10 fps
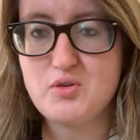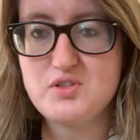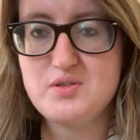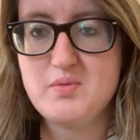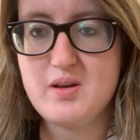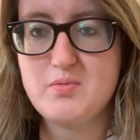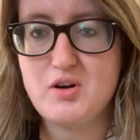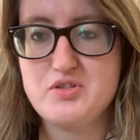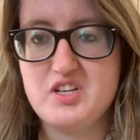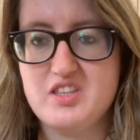I'm going to be
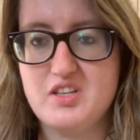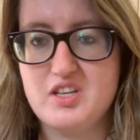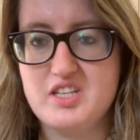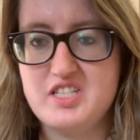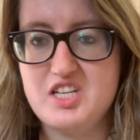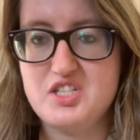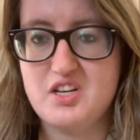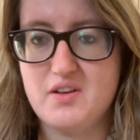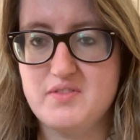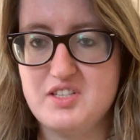approaching the
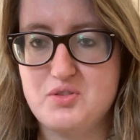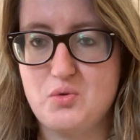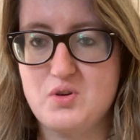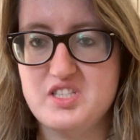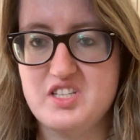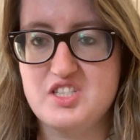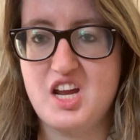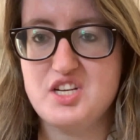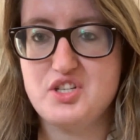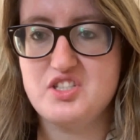teaching of this course as
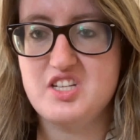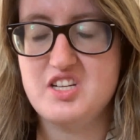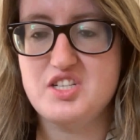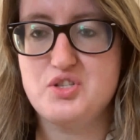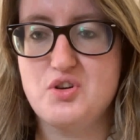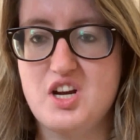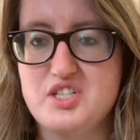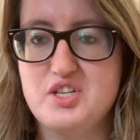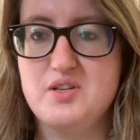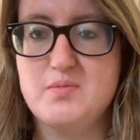not just an
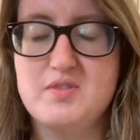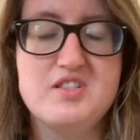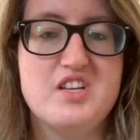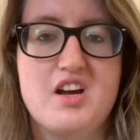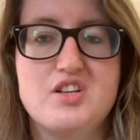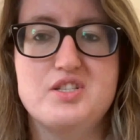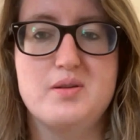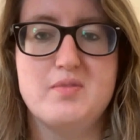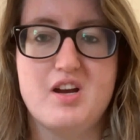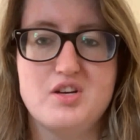introduction to
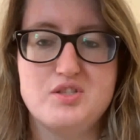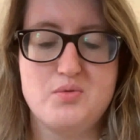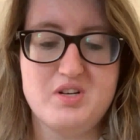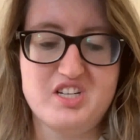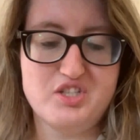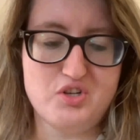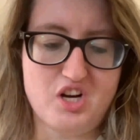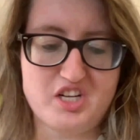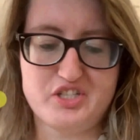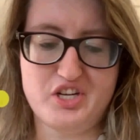museology, but also an
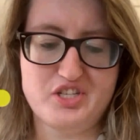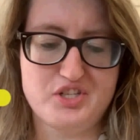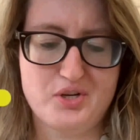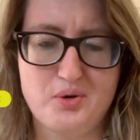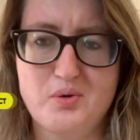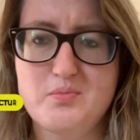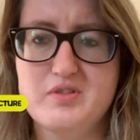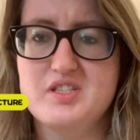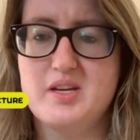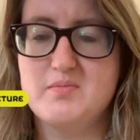introduction to
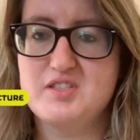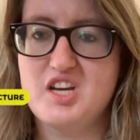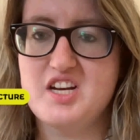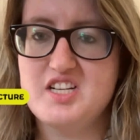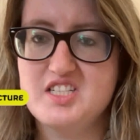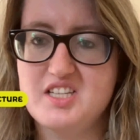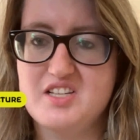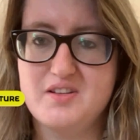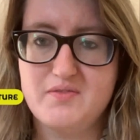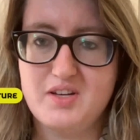museum studies
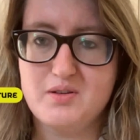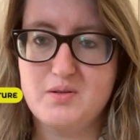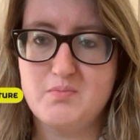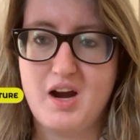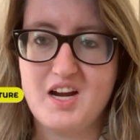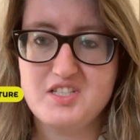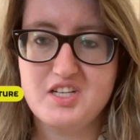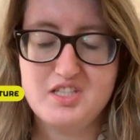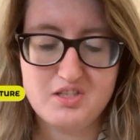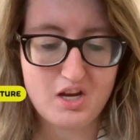as a field of
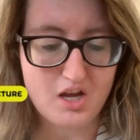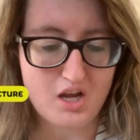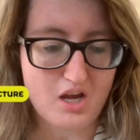practice.